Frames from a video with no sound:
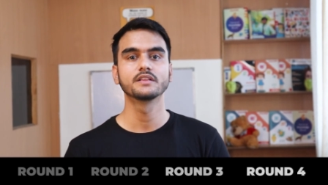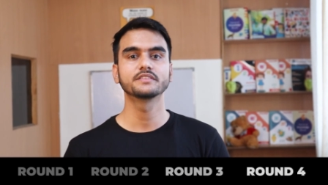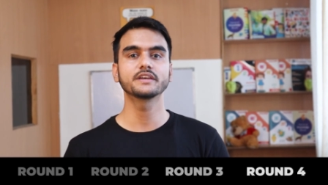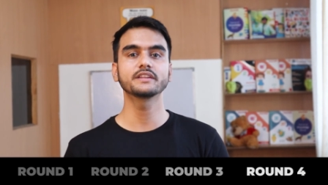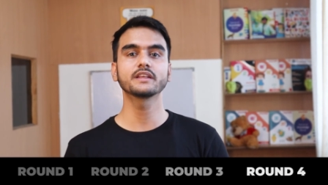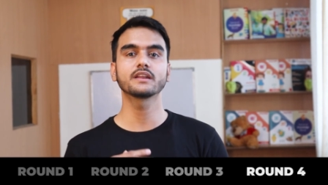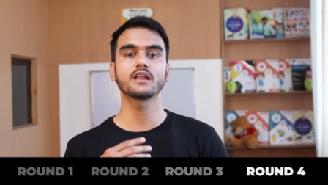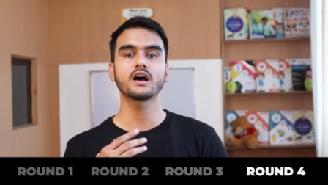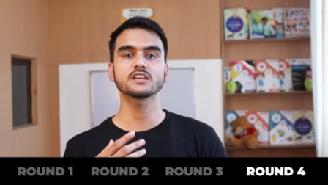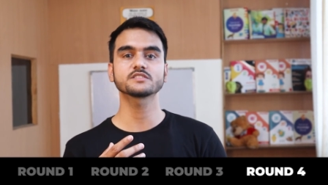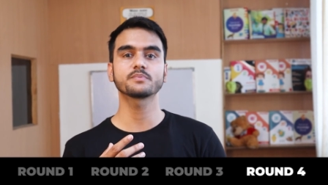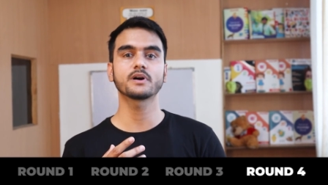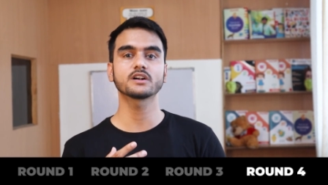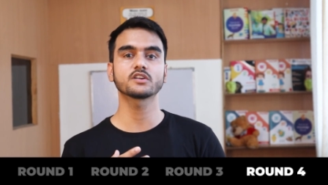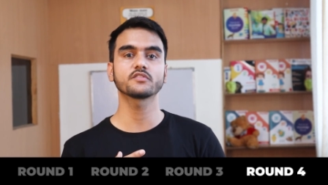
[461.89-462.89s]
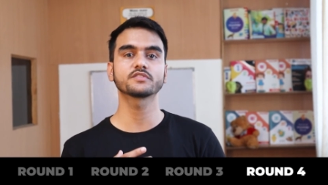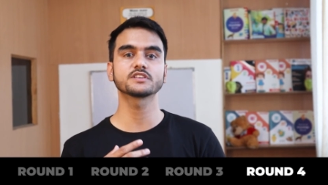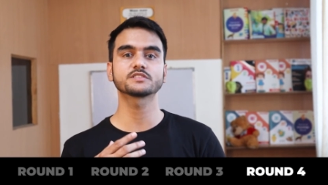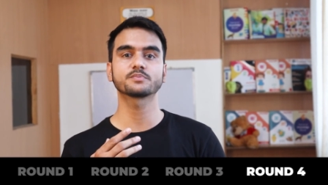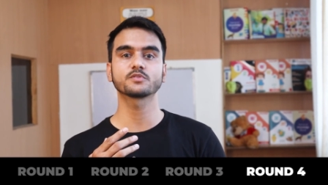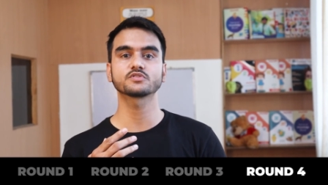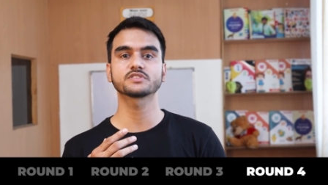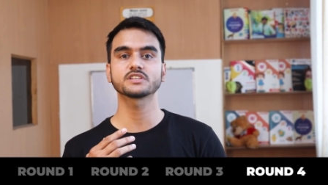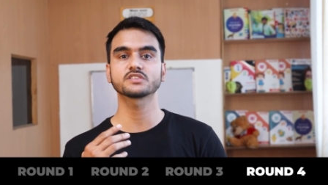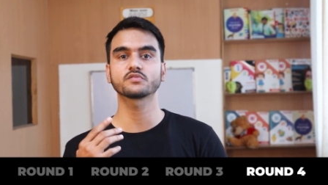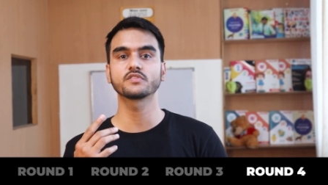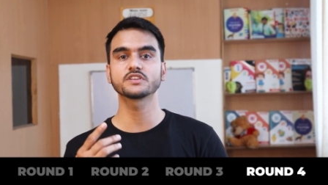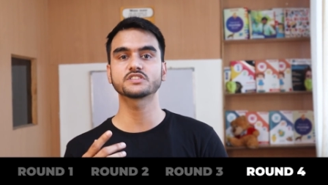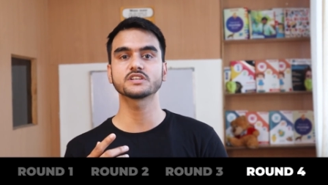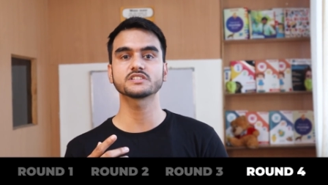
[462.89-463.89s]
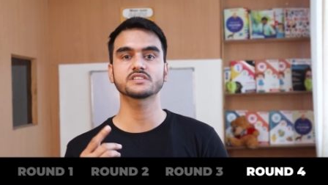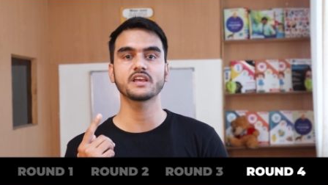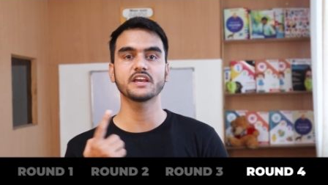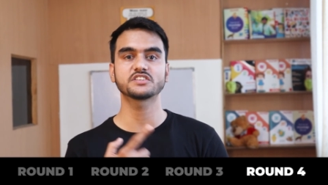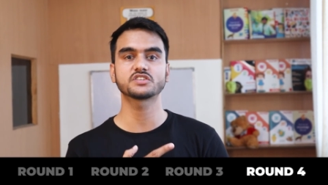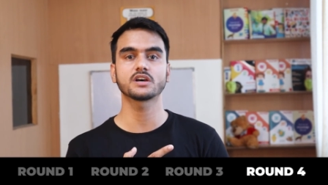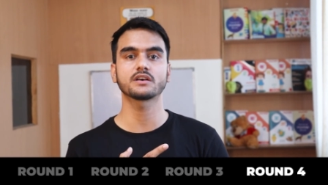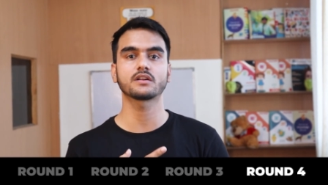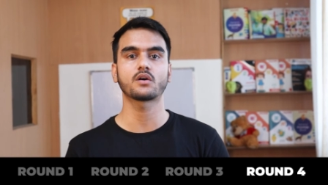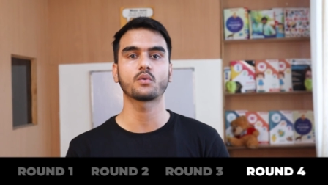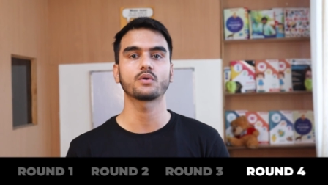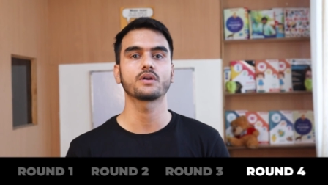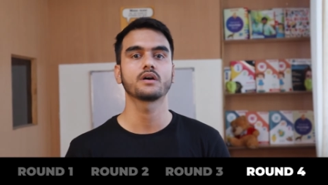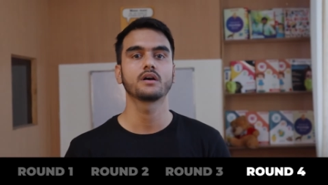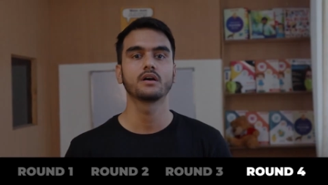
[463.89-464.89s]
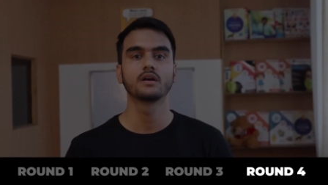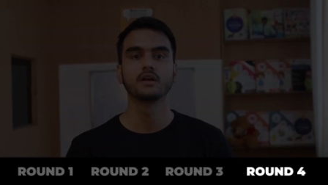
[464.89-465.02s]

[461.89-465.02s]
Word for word: Then the last part of this process, which is HR round.